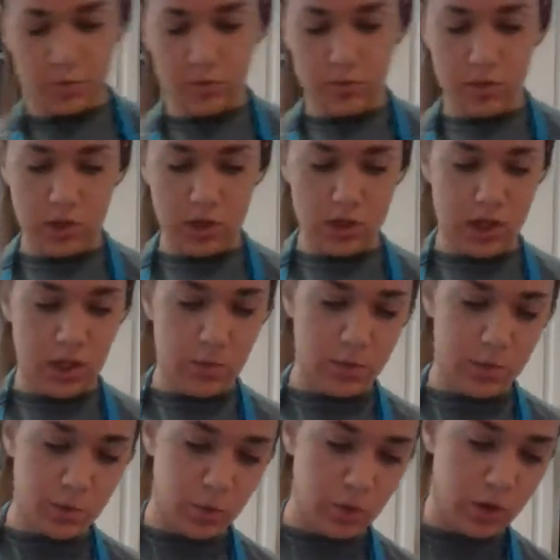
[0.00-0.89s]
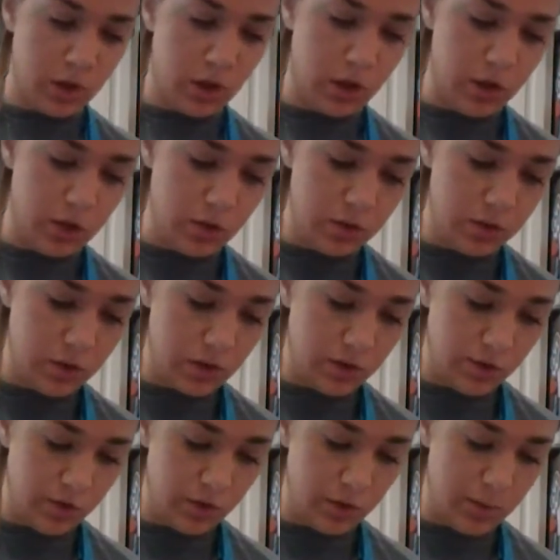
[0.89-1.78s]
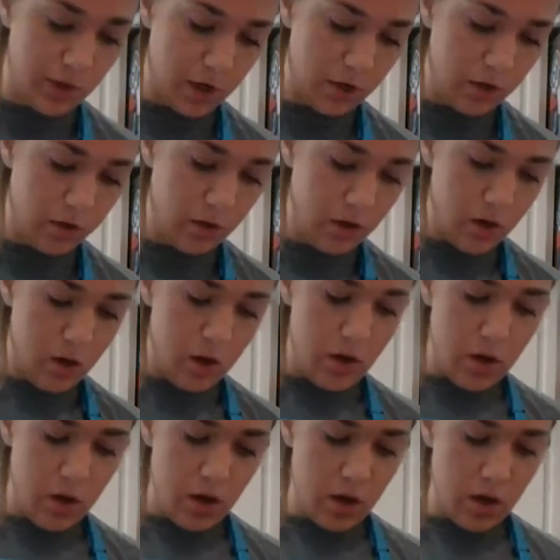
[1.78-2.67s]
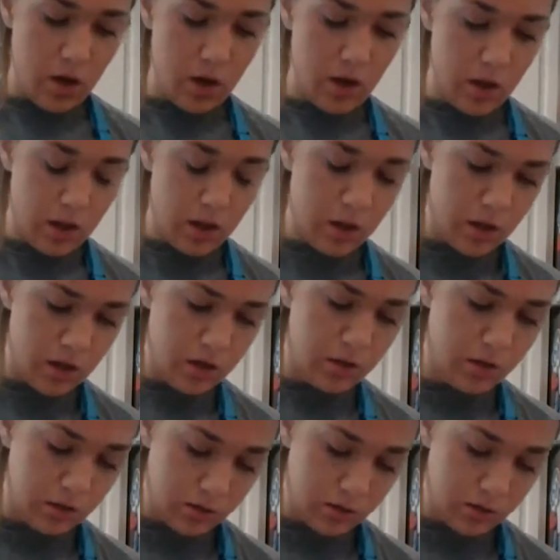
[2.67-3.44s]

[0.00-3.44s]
the same spoon that I used, it doesn't really matter. And then,